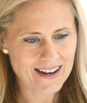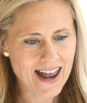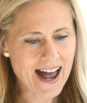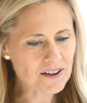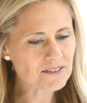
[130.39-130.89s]

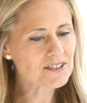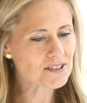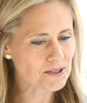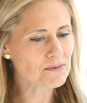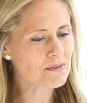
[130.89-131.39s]
How do
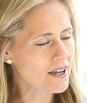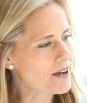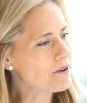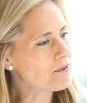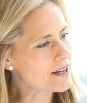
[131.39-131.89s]
you
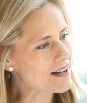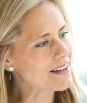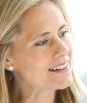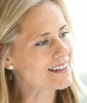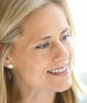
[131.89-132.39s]
know
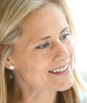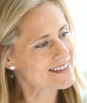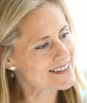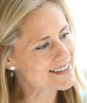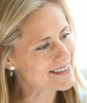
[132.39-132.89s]
God
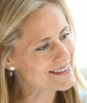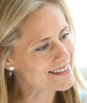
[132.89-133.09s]
exists?